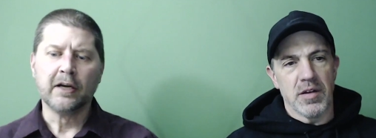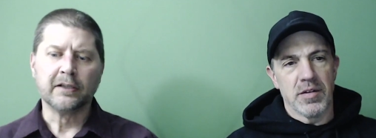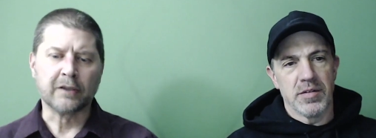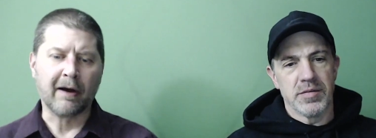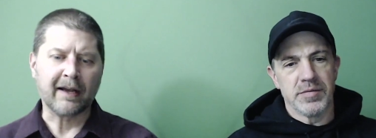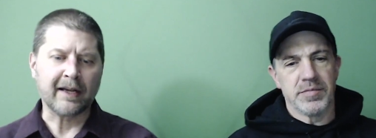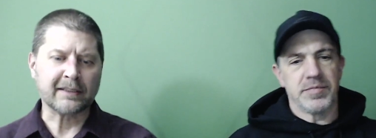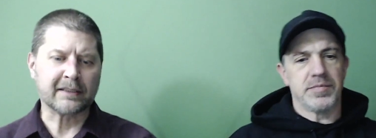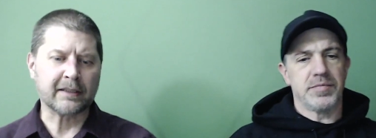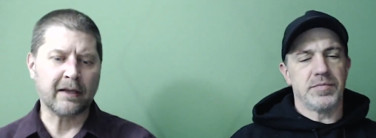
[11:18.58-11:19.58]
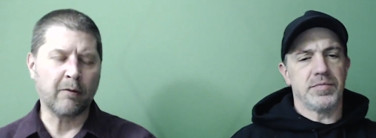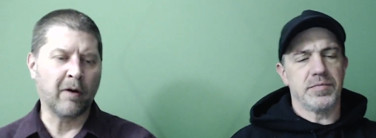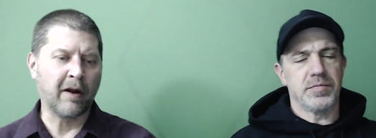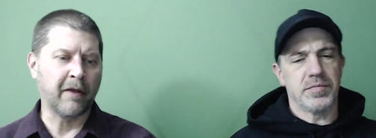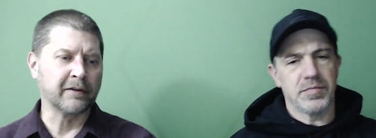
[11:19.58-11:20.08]
Speaker 1: So I guess one
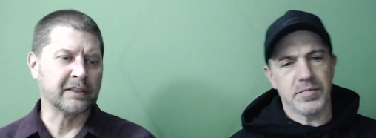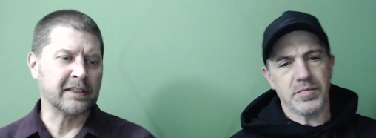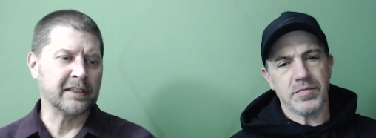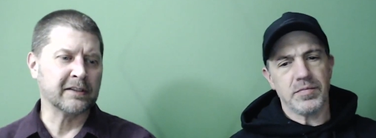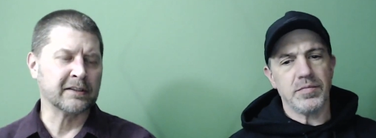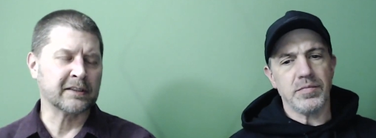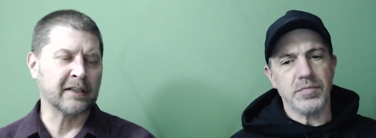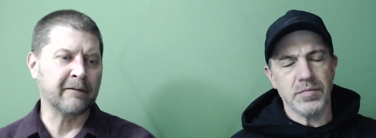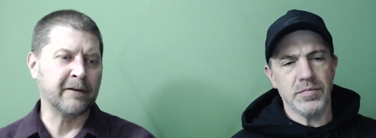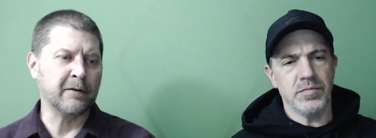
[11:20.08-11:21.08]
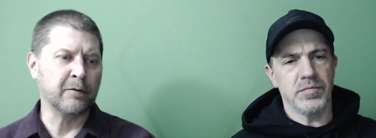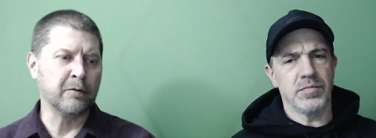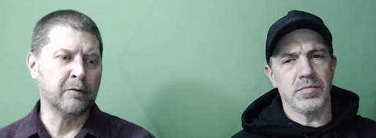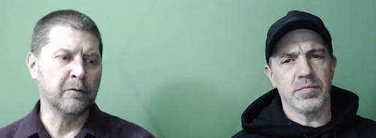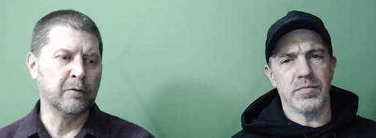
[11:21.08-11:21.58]
of those deals, if
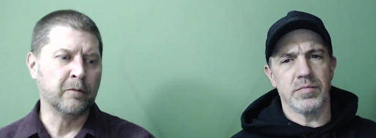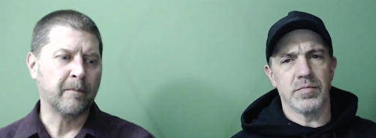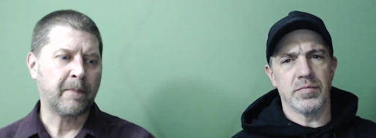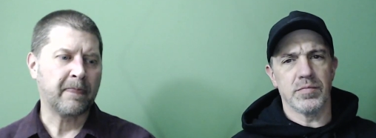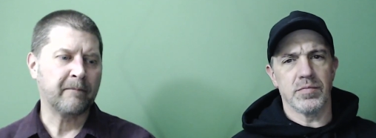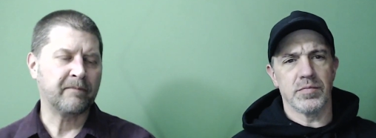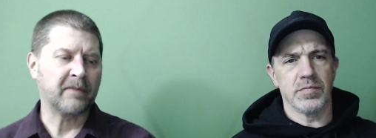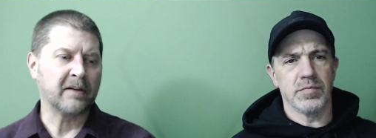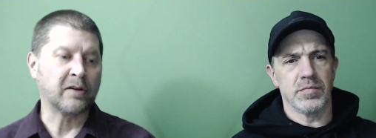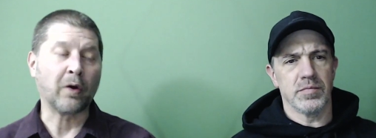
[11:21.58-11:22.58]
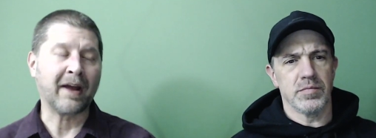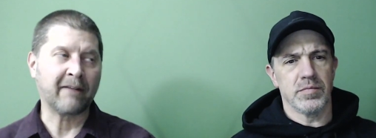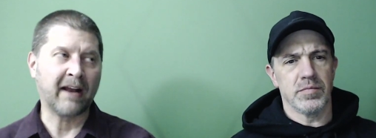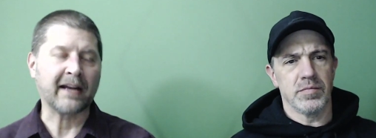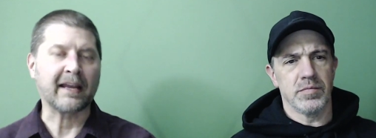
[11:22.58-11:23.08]
you don't have a
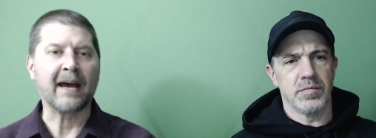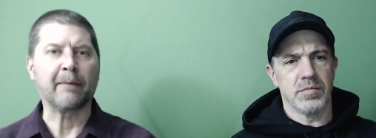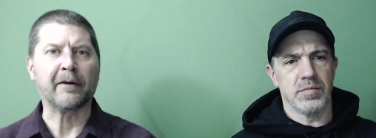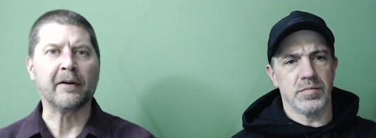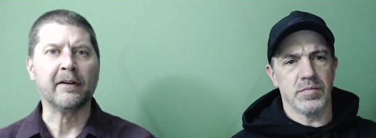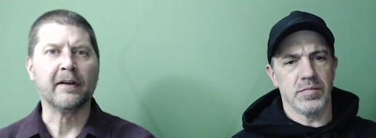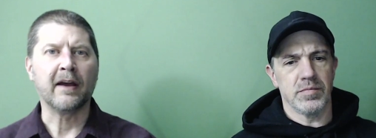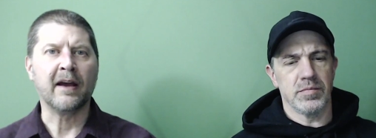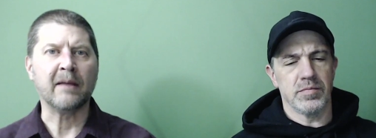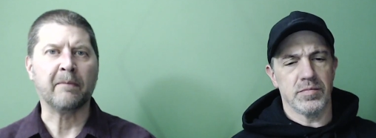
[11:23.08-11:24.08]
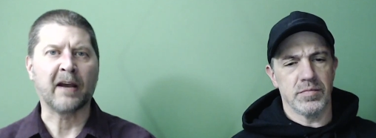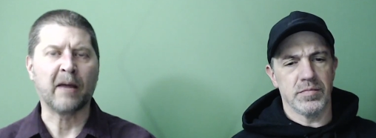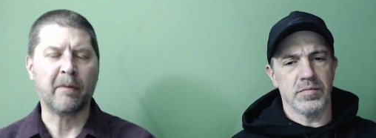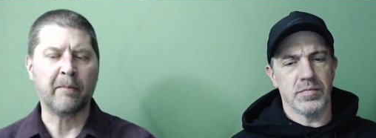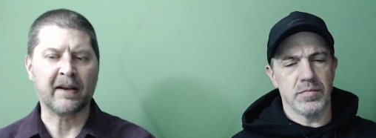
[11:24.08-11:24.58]
lot of capital and you pick up a
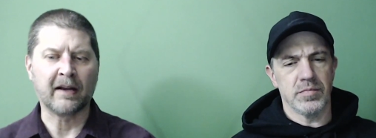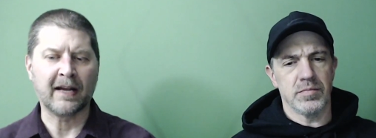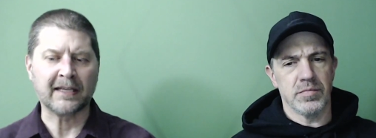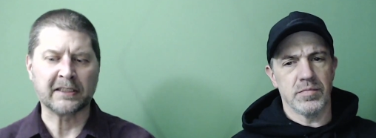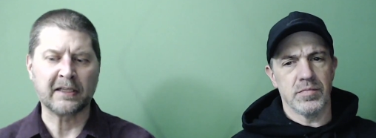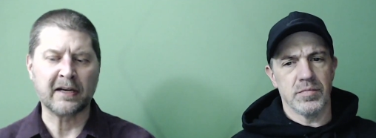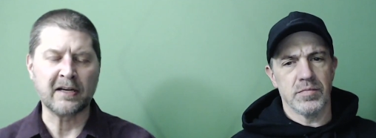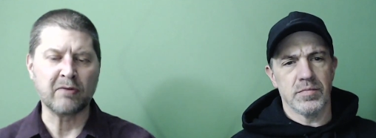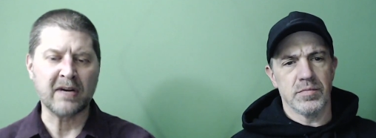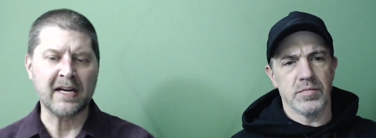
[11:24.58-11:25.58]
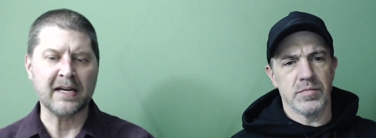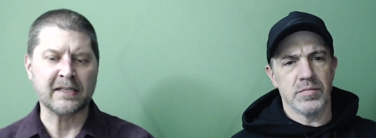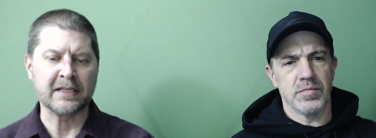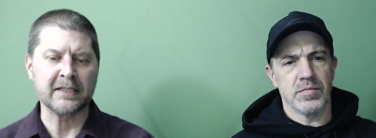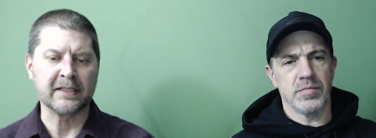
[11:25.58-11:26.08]
big collection and you need
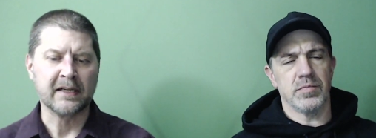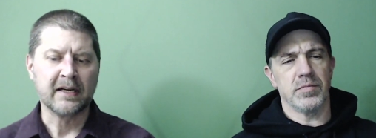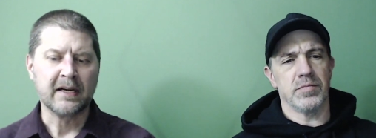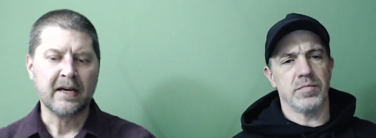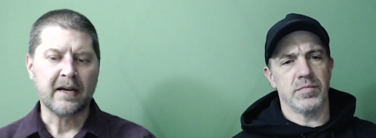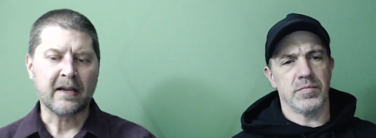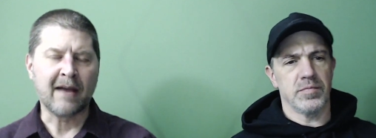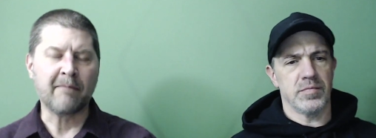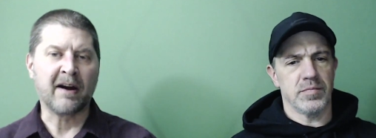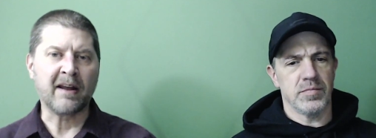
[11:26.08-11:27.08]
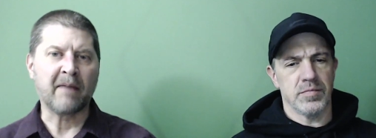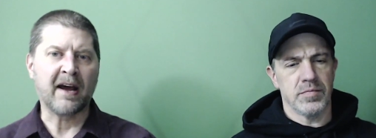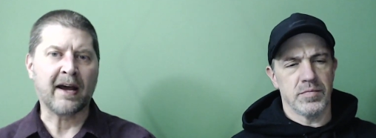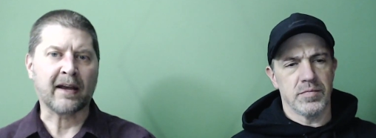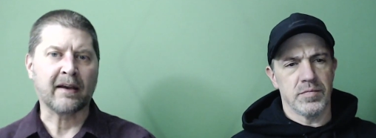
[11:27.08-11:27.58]
to get money
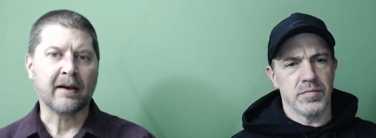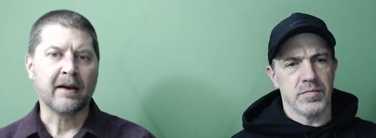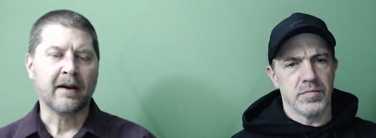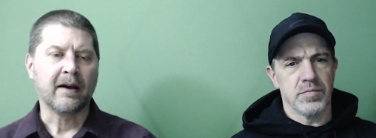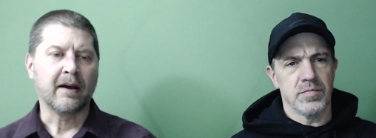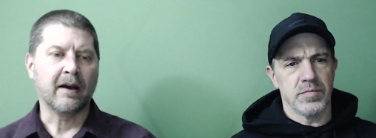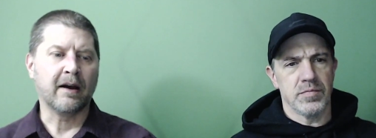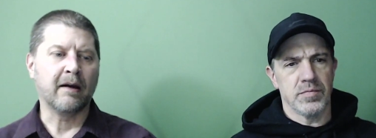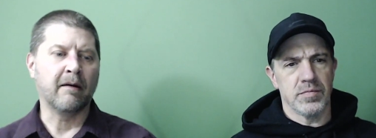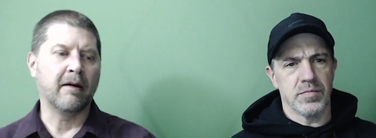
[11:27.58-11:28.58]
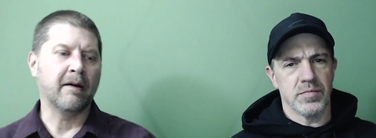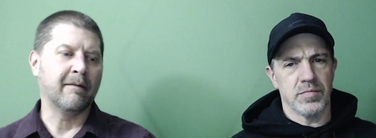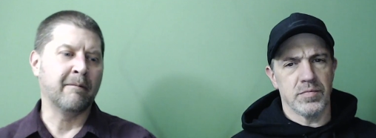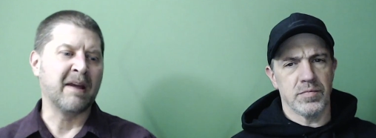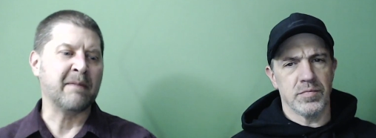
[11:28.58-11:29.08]
back,
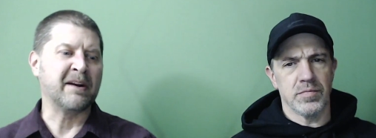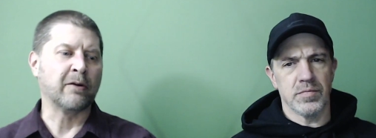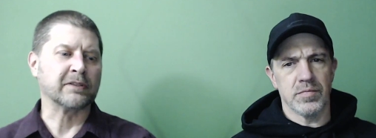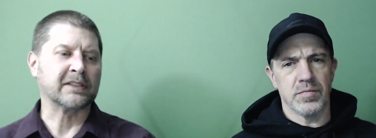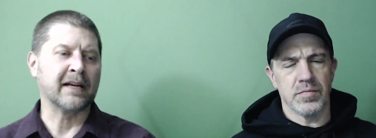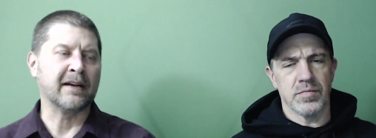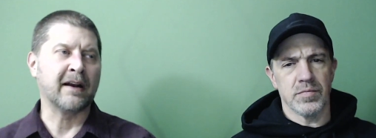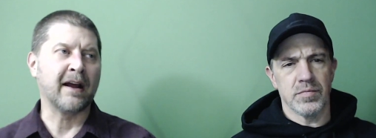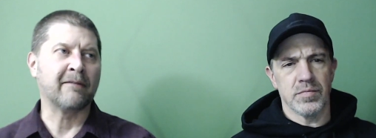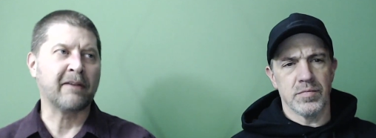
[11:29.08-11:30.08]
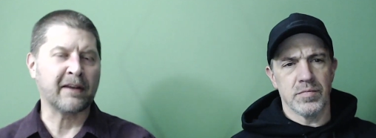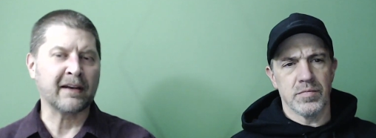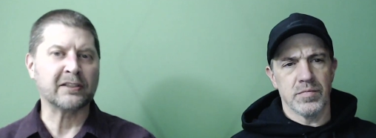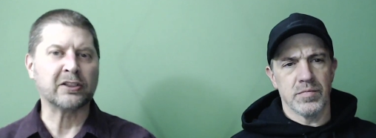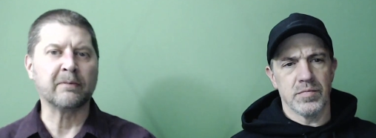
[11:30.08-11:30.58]
maybe don't send in everything that
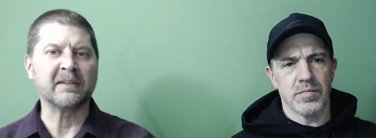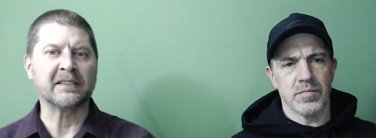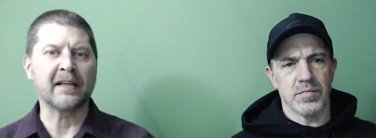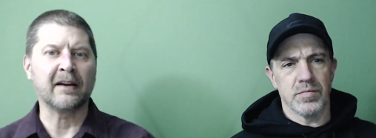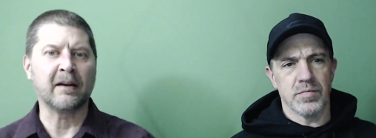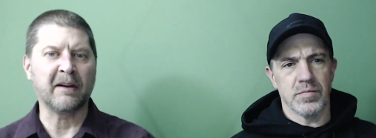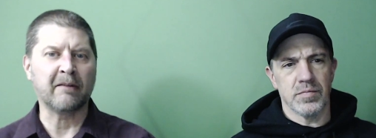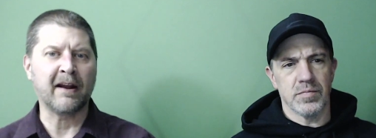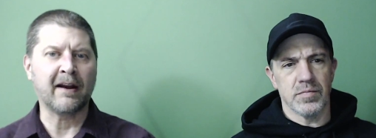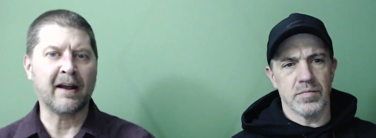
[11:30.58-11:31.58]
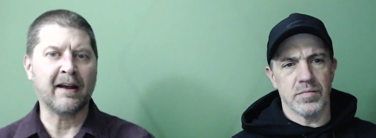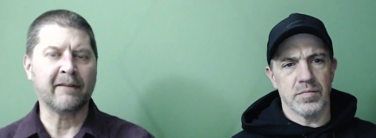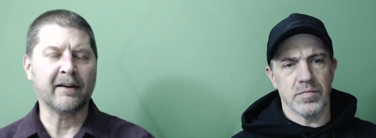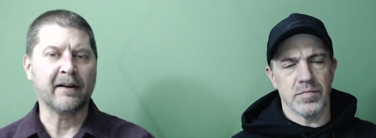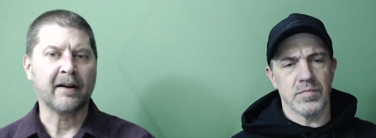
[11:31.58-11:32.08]
should be sent in to be graded out of
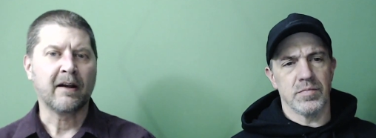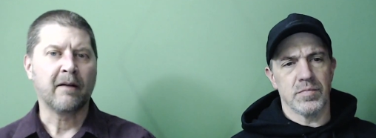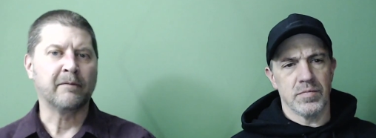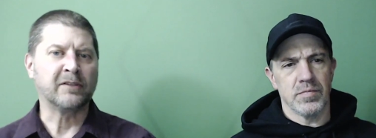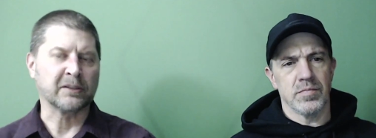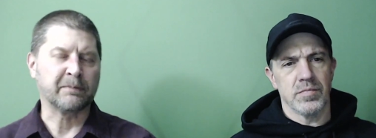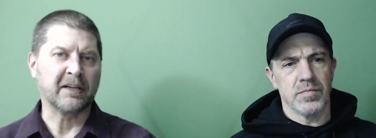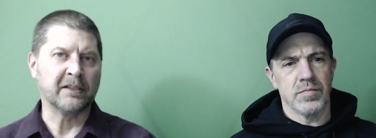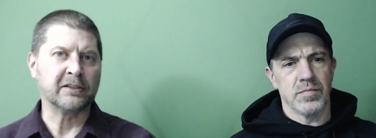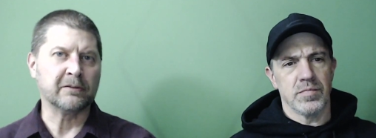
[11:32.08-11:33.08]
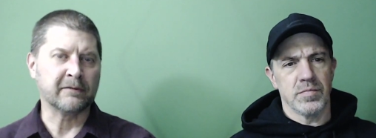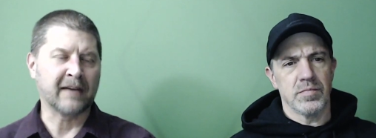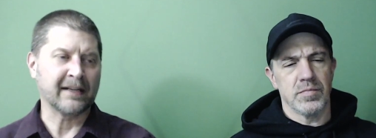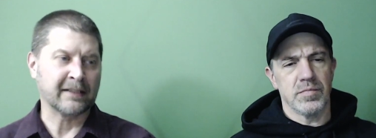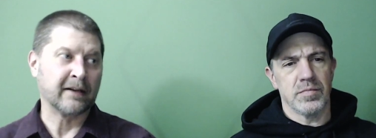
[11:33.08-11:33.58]
it just because you've
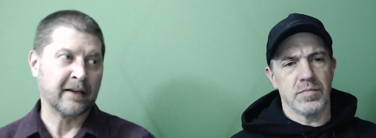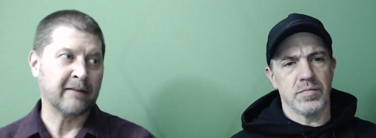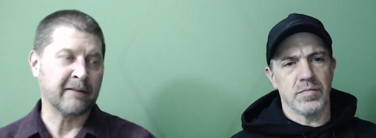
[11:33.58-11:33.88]
got to live, you